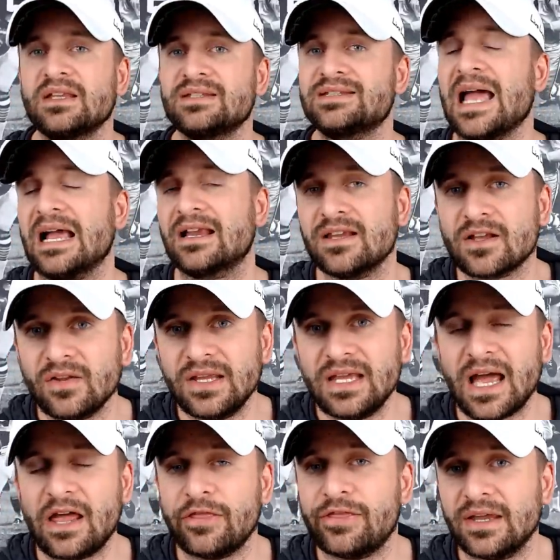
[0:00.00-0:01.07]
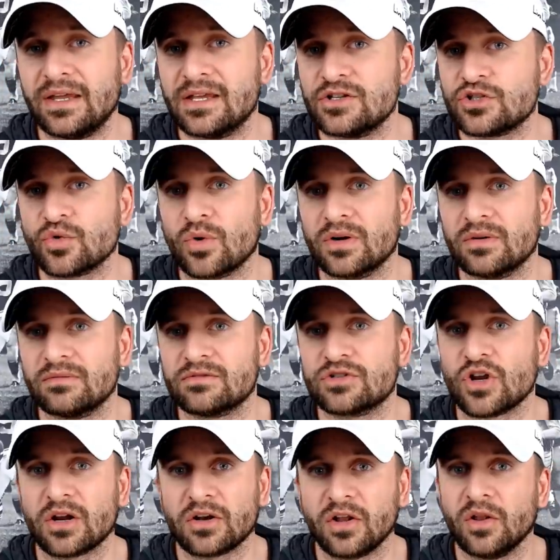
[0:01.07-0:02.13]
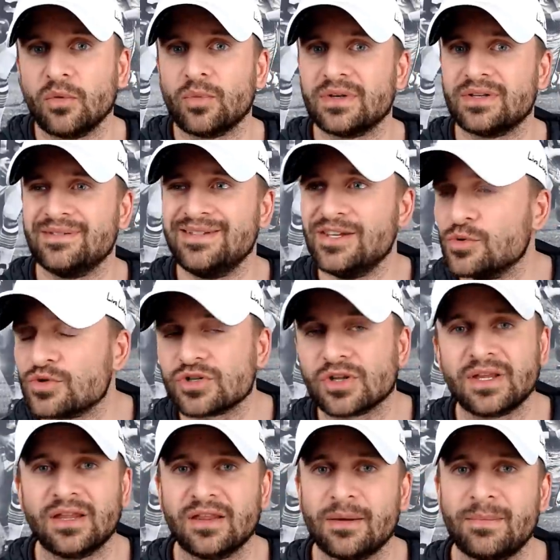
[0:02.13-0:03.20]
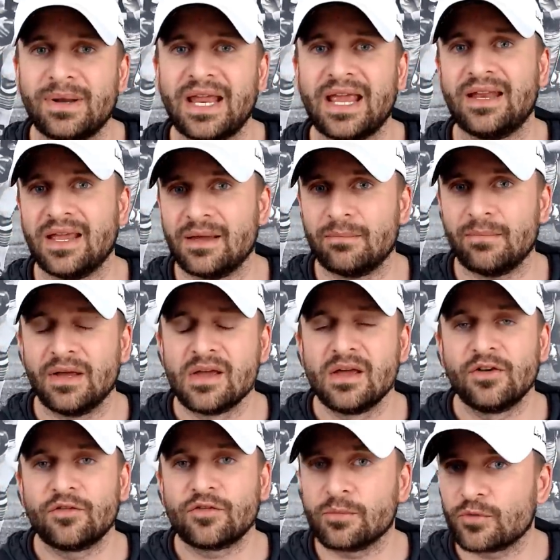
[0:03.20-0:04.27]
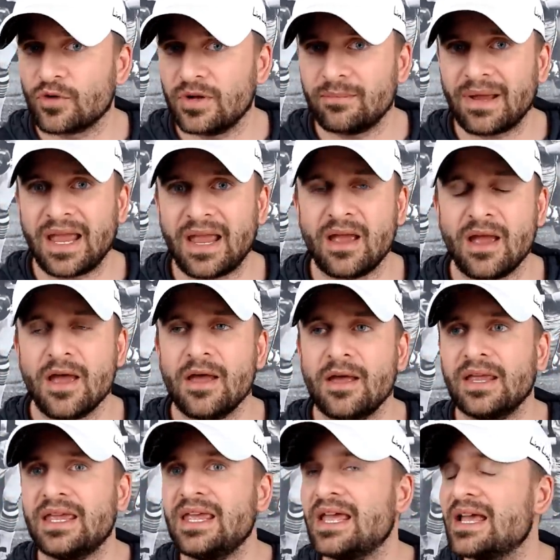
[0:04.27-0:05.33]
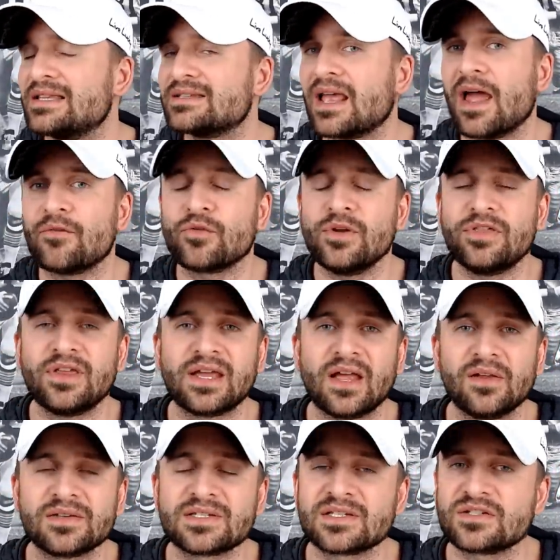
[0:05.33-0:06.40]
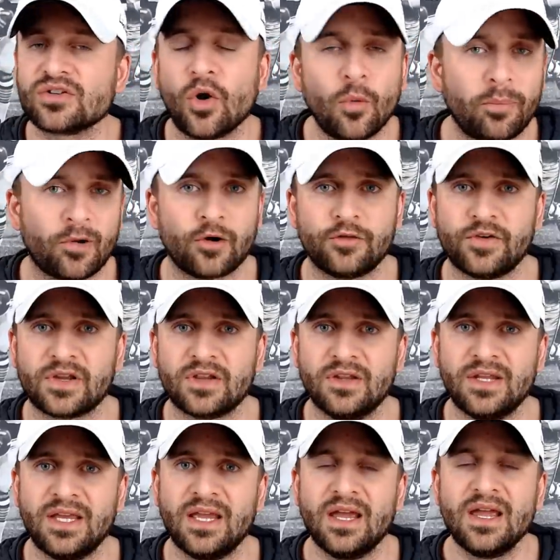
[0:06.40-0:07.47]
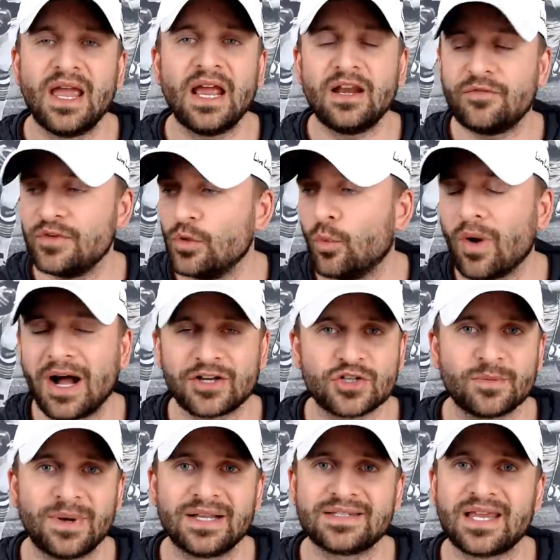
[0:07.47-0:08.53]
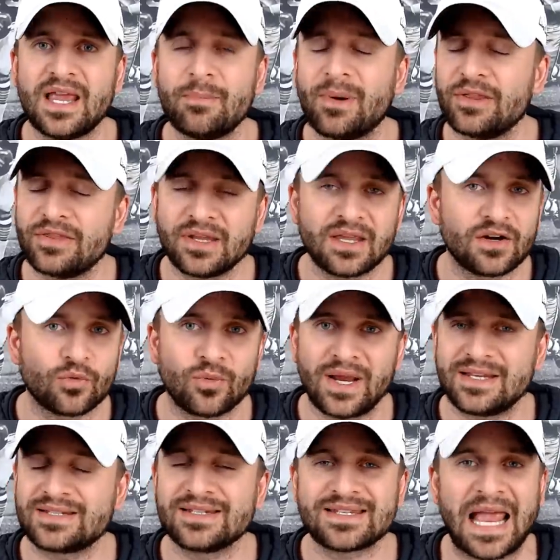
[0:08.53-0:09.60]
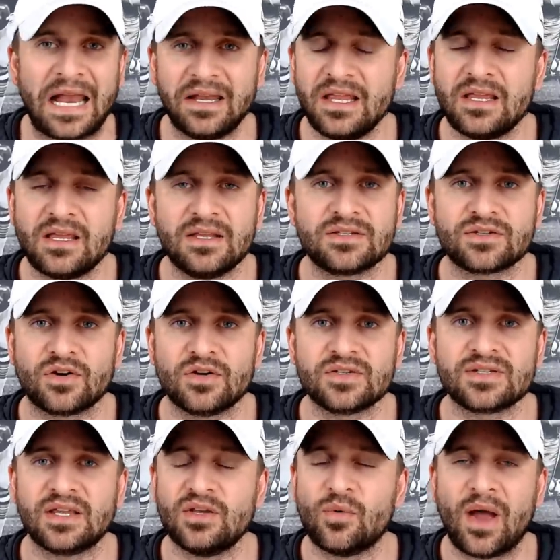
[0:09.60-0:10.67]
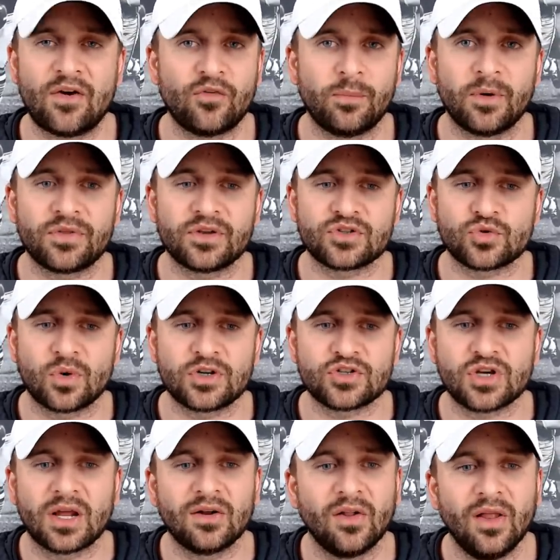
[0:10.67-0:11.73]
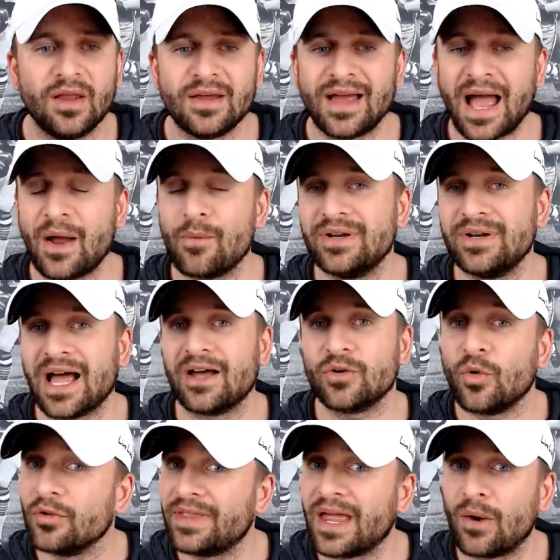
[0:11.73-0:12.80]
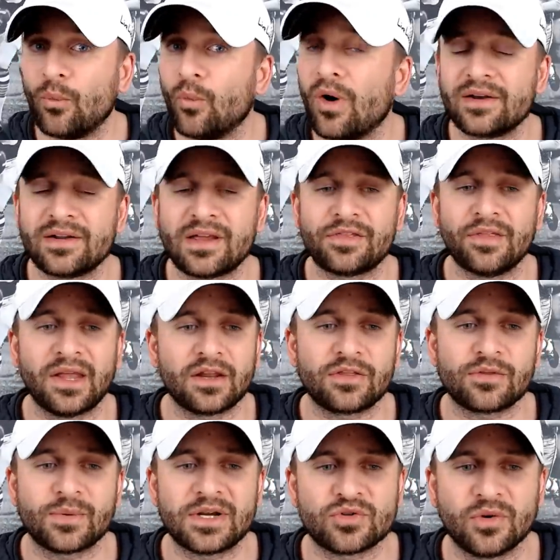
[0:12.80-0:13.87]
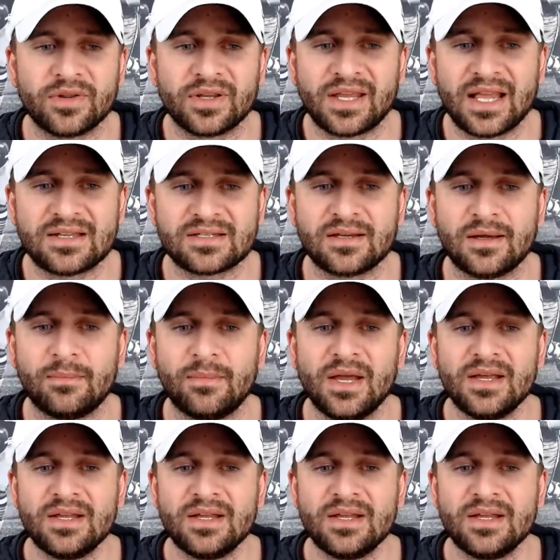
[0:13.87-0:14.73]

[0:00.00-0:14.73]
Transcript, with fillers: technically, I think his short shuttle would usually eliminate him from Green Bay. He hits everything else so perfectly. And if you watch him on tape, I think it erases any concerns that you have about the short shuttle. I would not hold that one athletic threshold against him.